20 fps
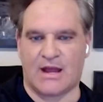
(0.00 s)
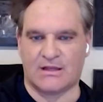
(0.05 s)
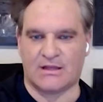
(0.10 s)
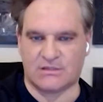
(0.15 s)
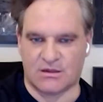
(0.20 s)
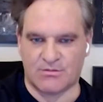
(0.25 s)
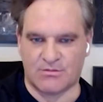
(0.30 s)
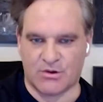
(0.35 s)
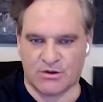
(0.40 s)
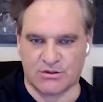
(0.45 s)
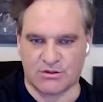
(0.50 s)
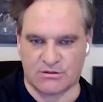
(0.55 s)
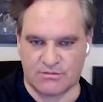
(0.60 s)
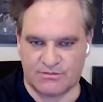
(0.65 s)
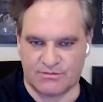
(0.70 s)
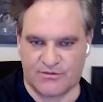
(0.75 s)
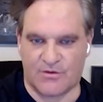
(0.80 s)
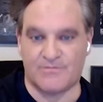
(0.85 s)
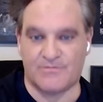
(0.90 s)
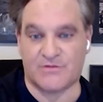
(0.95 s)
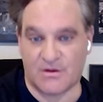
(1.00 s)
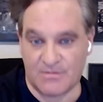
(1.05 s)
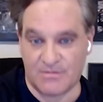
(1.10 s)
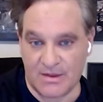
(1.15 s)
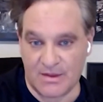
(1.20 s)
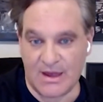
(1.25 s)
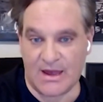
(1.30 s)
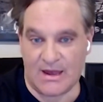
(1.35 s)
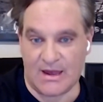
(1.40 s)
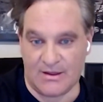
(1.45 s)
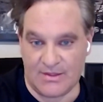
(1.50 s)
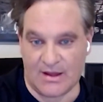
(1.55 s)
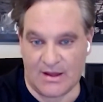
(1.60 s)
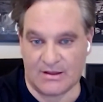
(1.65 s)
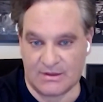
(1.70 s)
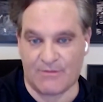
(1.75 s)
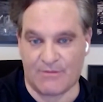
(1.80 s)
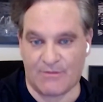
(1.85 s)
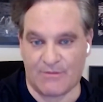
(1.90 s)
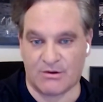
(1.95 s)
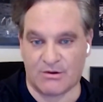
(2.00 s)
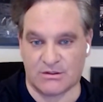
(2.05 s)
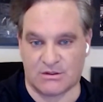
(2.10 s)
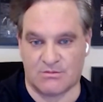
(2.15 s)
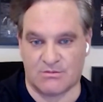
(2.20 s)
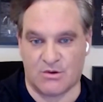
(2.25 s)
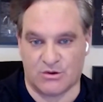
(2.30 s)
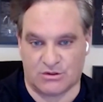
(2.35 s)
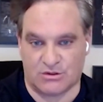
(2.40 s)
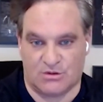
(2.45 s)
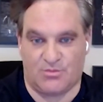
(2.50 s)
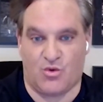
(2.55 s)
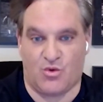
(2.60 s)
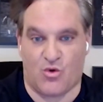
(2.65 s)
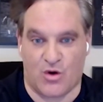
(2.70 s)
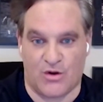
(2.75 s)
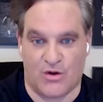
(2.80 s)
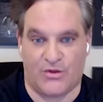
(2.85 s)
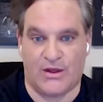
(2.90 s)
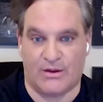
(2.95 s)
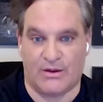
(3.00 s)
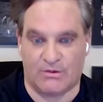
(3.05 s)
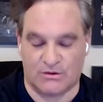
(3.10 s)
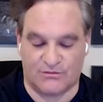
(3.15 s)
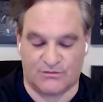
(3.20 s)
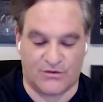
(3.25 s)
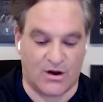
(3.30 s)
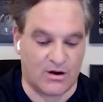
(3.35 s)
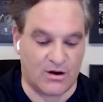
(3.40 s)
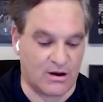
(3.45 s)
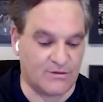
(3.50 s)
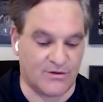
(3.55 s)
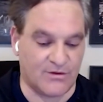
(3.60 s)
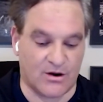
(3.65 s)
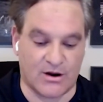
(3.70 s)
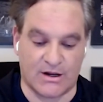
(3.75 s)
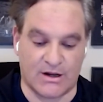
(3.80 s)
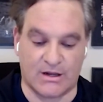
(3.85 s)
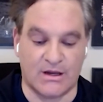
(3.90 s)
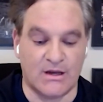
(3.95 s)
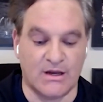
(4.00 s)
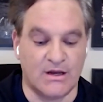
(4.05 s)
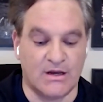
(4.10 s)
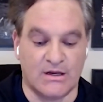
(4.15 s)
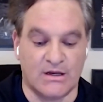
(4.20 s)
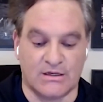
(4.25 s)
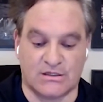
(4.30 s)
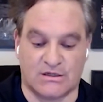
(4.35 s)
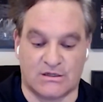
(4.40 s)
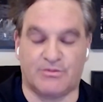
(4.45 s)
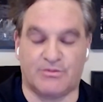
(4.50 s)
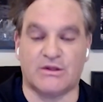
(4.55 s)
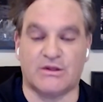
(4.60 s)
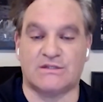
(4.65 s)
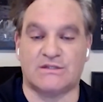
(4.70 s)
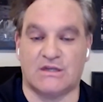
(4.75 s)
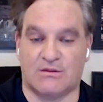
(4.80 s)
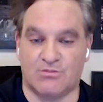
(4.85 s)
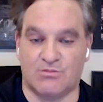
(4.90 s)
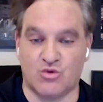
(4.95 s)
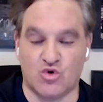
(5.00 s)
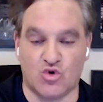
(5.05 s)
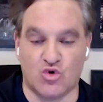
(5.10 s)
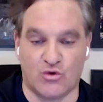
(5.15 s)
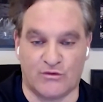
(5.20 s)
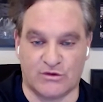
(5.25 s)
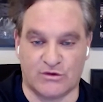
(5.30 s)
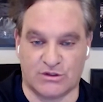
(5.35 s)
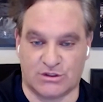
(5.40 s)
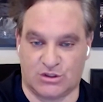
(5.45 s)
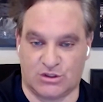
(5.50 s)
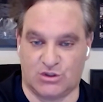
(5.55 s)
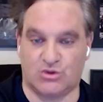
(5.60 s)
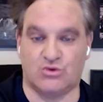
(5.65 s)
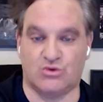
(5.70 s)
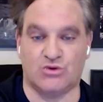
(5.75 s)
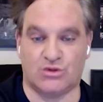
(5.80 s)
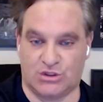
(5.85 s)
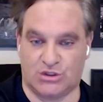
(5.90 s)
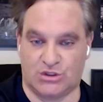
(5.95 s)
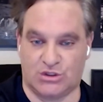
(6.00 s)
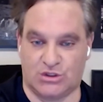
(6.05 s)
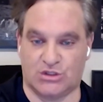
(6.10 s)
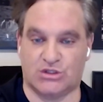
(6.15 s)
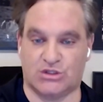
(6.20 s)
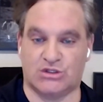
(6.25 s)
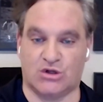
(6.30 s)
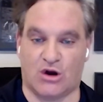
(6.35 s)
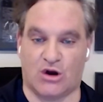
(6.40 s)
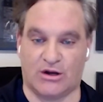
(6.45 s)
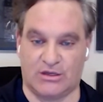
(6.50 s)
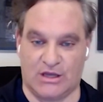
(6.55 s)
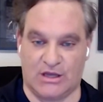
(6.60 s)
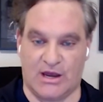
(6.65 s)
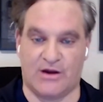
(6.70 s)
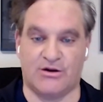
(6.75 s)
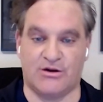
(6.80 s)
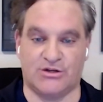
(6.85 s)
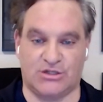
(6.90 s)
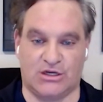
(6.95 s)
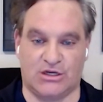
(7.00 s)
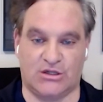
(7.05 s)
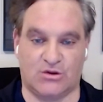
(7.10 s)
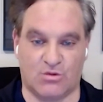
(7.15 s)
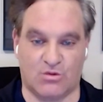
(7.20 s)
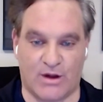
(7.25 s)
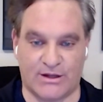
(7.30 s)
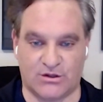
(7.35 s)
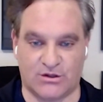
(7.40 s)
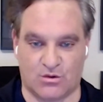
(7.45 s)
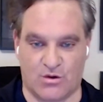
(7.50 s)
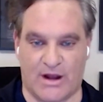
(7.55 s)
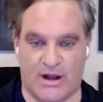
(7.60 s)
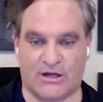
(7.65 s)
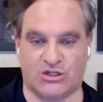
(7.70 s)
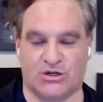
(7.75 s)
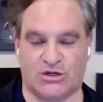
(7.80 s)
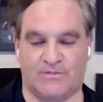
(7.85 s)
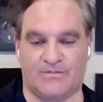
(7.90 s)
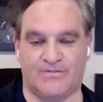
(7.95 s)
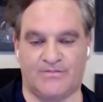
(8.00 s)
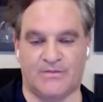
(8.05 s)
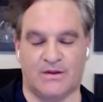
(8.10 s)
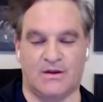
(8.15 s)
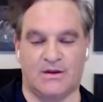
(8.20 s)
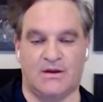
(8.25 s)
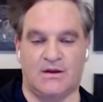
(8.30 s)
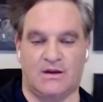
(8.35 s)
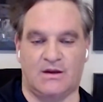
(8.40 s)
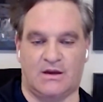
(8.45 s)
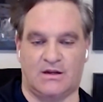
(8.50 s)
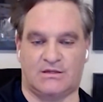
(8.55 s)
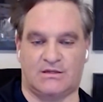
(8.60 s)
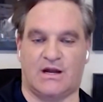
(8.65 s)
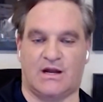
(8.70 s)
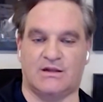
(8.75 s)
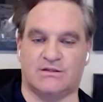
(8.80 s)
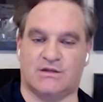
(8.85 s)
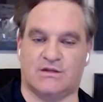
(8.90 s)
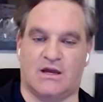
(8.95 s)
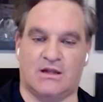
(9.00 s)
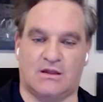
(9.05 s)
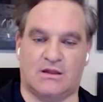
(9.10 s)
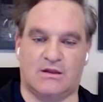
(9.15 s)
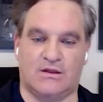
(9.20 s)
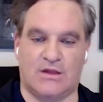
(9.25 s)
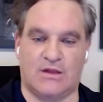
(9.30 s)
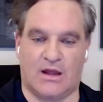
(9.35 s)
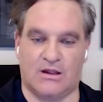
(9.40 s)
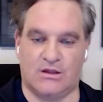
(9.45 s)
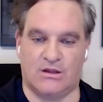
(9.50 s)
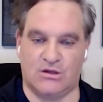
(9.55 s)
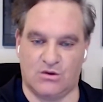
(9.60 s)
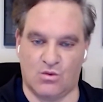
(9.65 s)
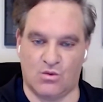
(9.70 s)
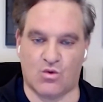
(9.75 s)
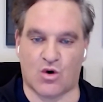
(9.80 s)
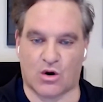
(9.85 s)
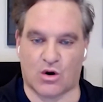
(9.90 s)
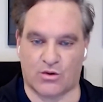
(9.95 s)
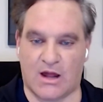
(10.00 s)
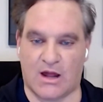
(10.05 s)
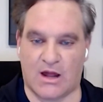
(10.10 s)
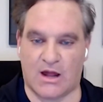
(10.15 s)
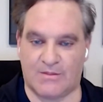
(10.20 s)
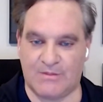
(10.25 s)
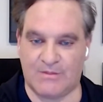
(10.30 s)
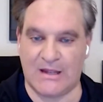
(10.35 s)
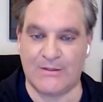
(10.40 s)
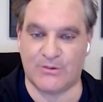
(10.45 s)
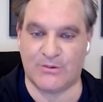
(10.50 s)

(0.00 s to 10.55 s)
the most, to me, that was the most important thing, was very, very simplistic moves to start the energy in the right direction. And it sounds like that you work with a lot of people to